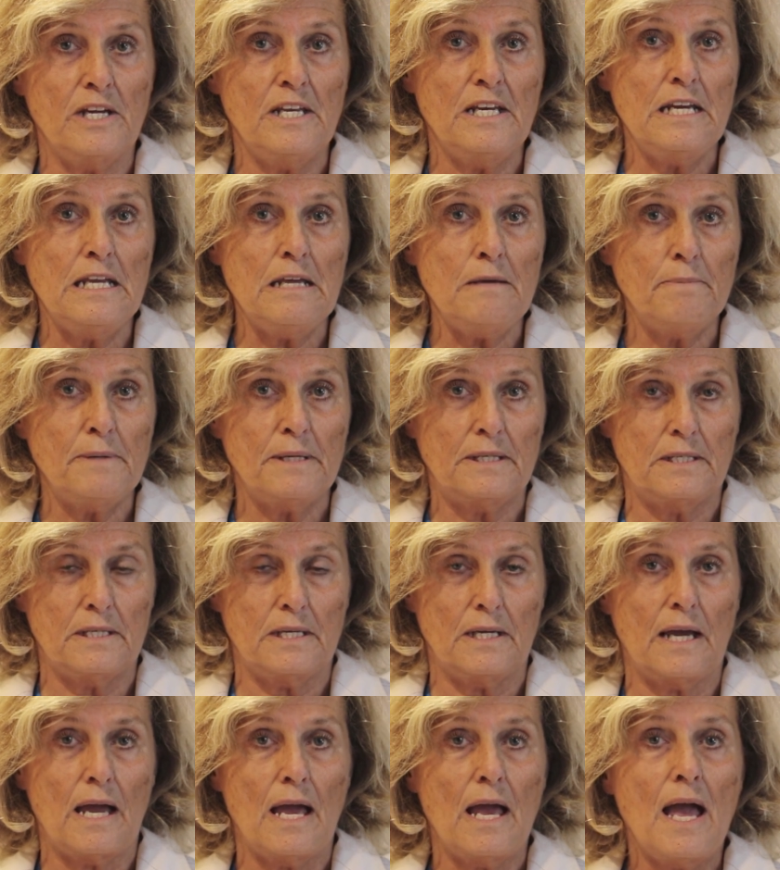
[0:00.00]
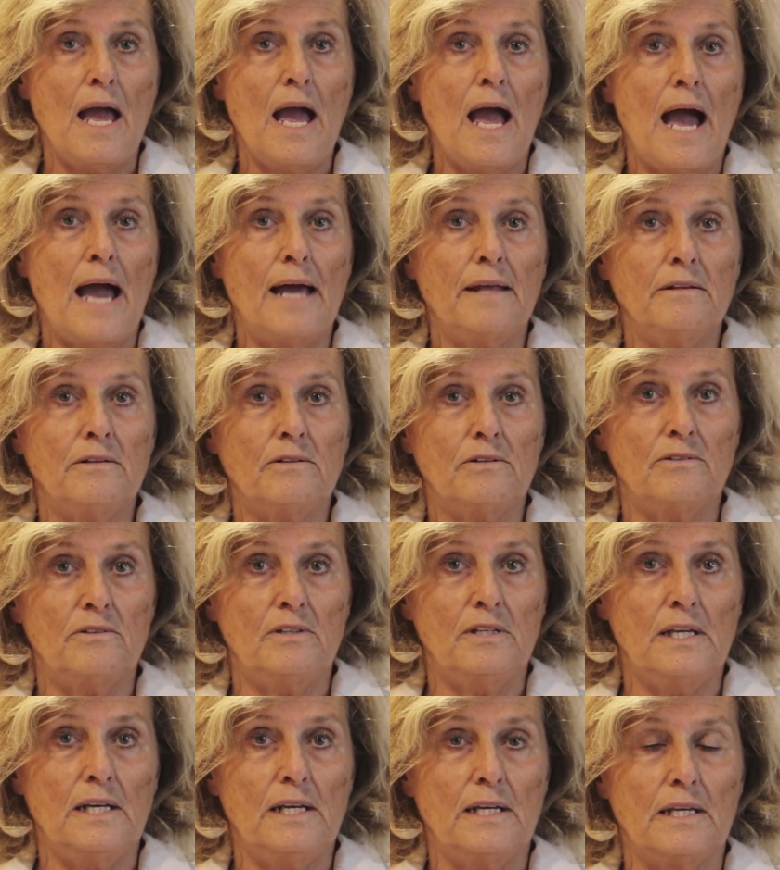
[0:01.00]
inhibiting
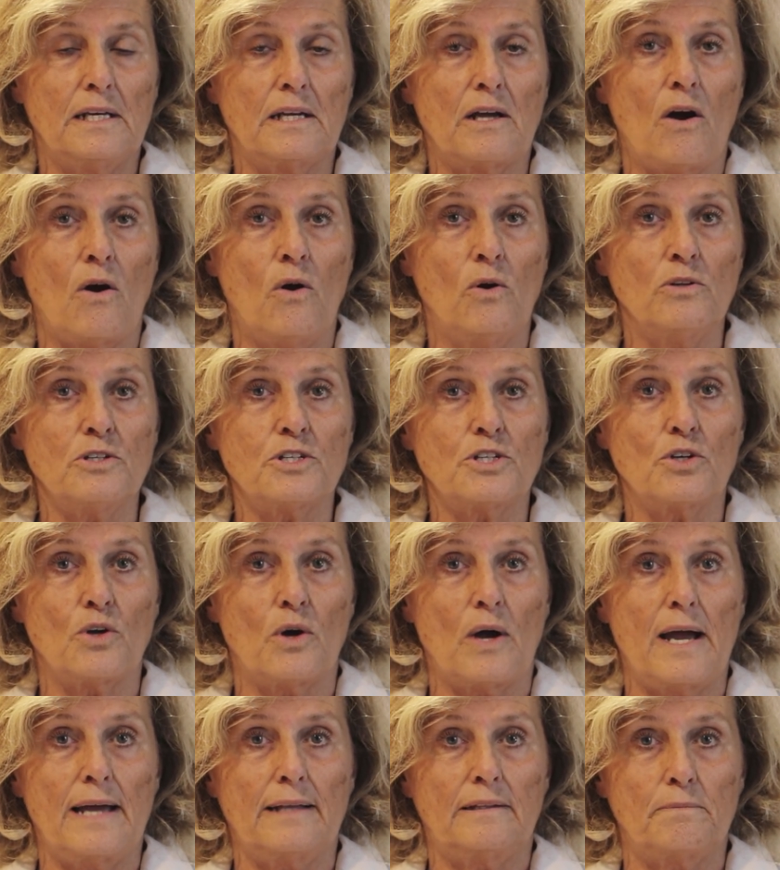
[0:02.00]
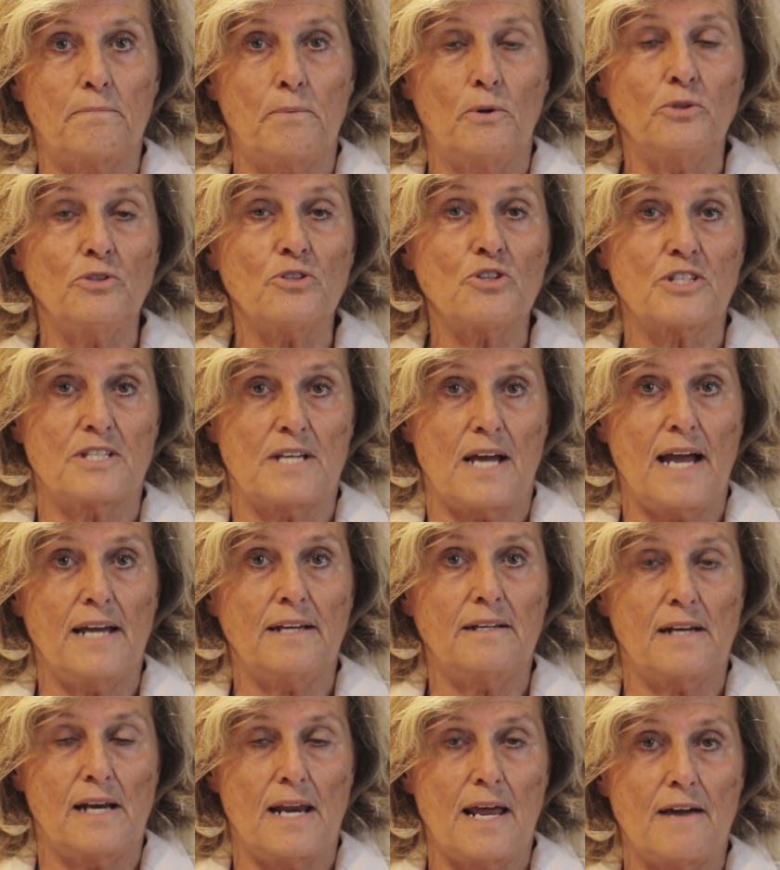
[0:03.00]
endothelin also at
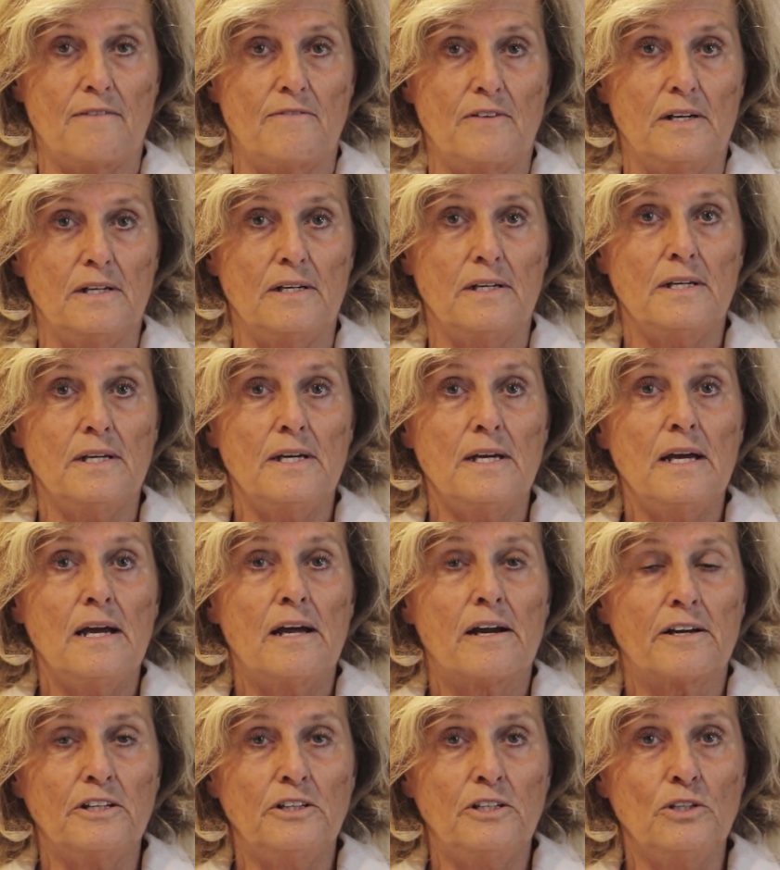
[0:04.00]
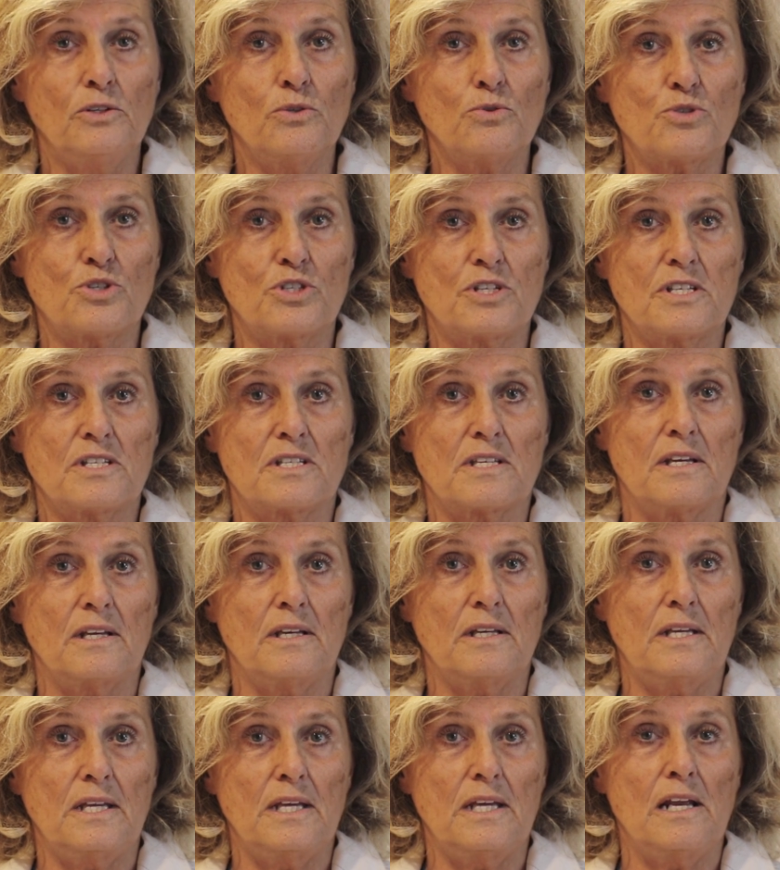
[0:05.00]
podocyte level reduces
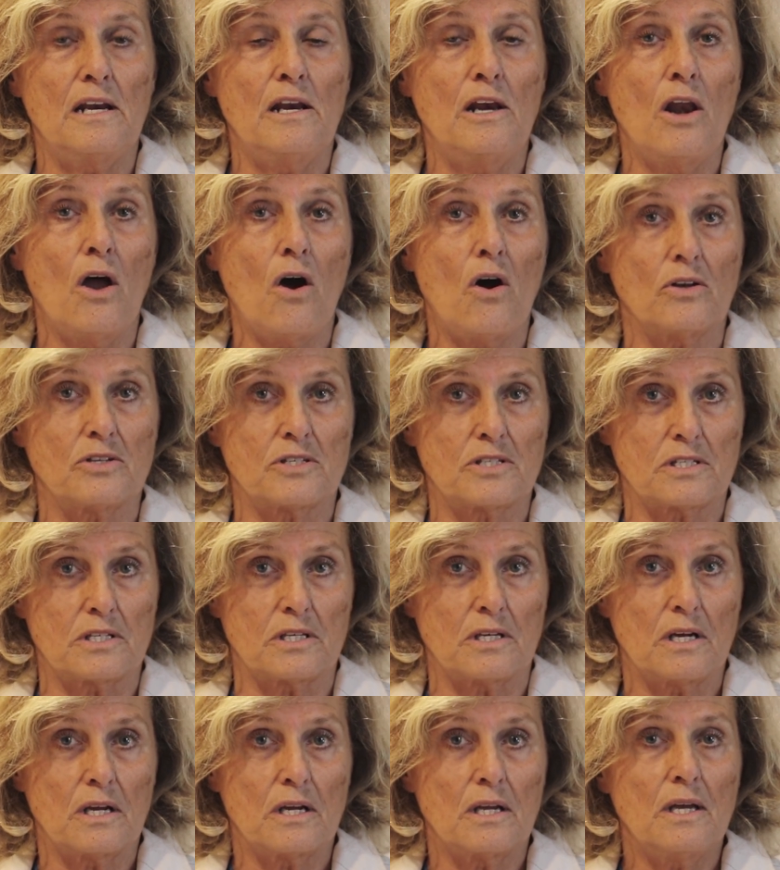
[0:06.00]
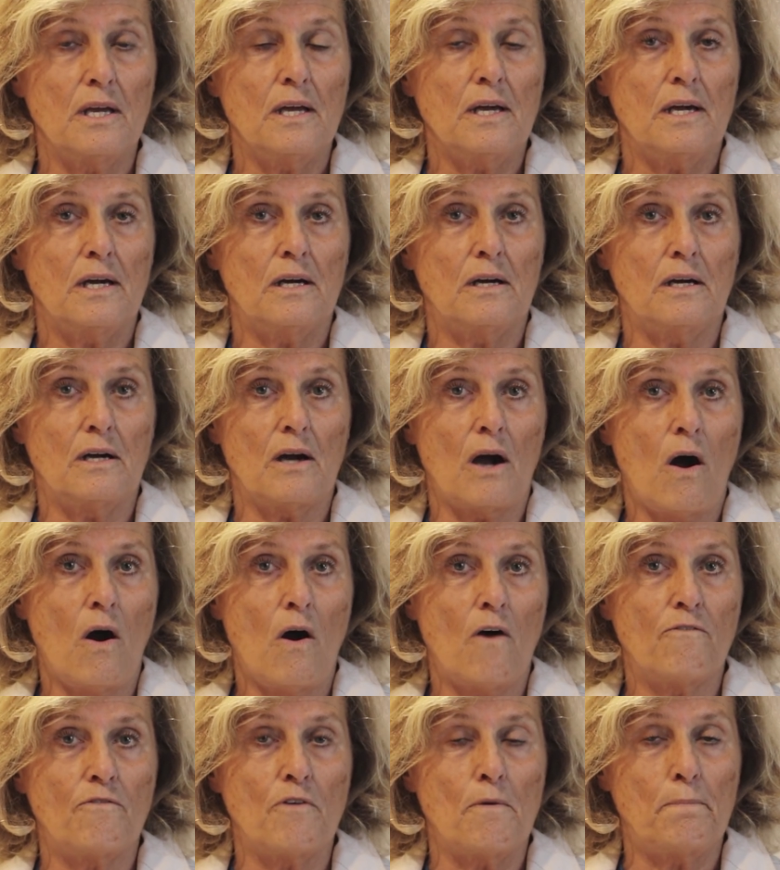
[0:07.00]
the loss
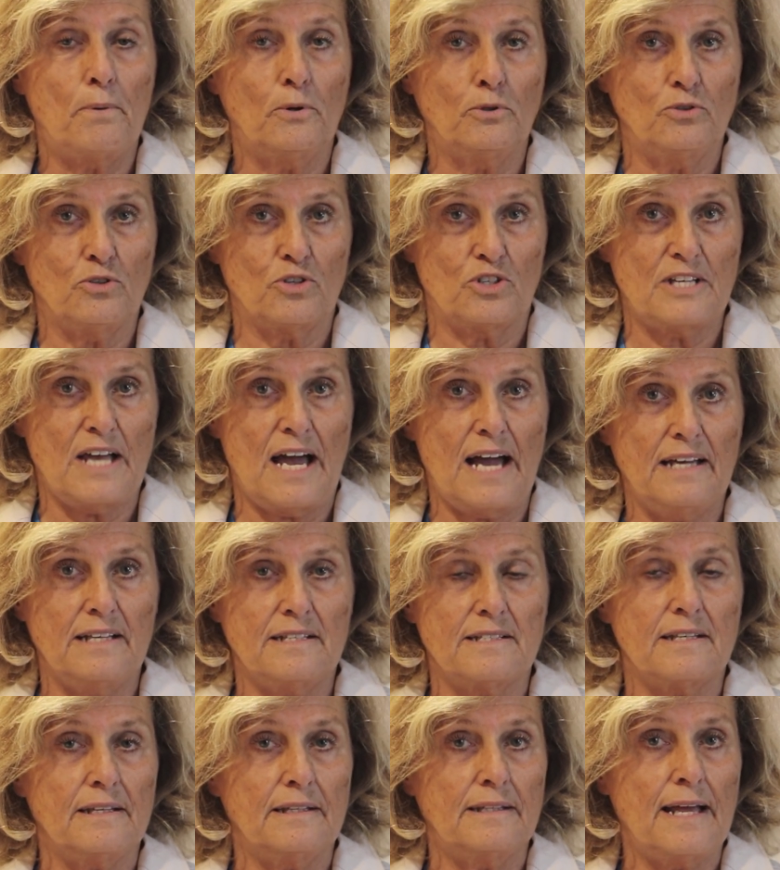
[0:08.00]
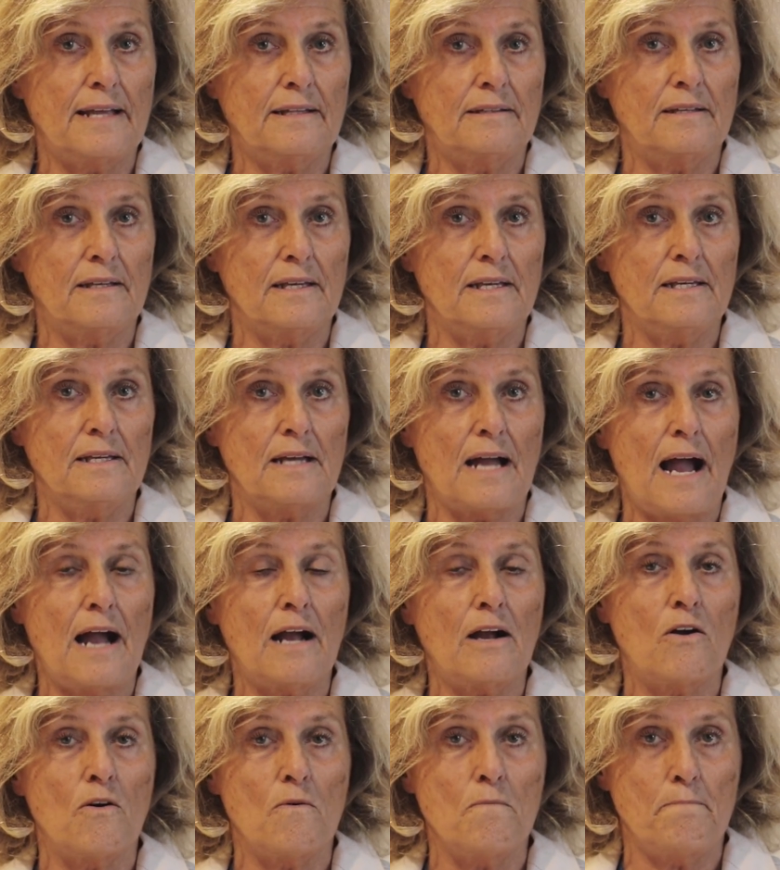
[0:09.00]
of podocytes that
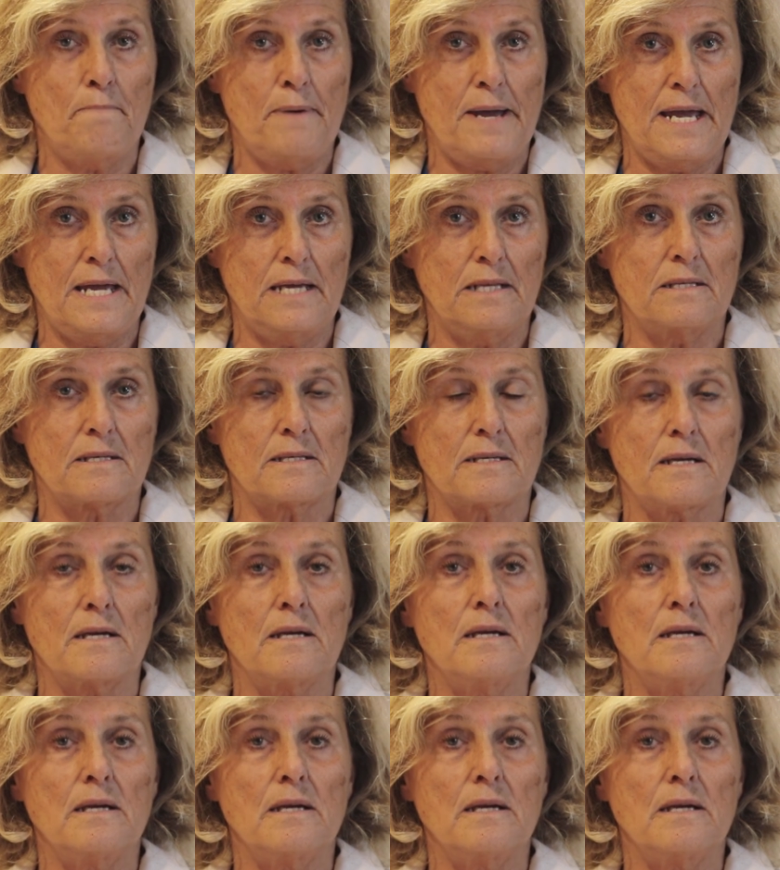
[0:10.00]
accompanies